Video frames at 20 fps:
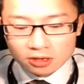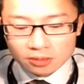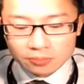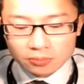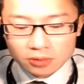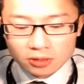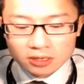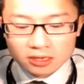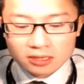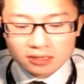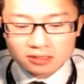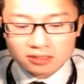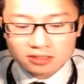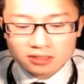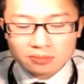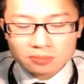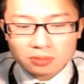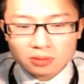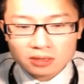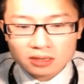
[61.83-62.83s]
Boolean is
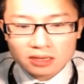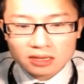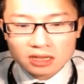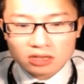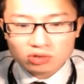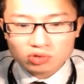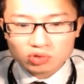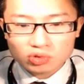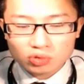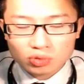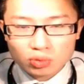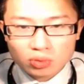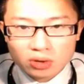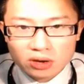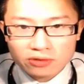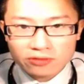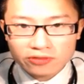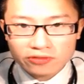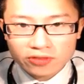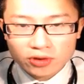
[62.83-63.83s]
simply a true
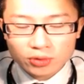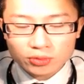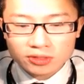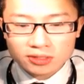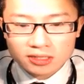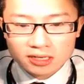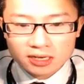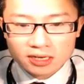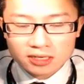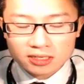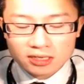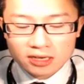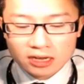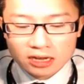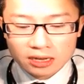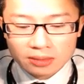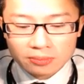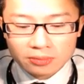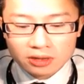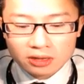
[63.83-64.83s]
and false data
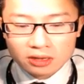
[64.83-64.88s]
type.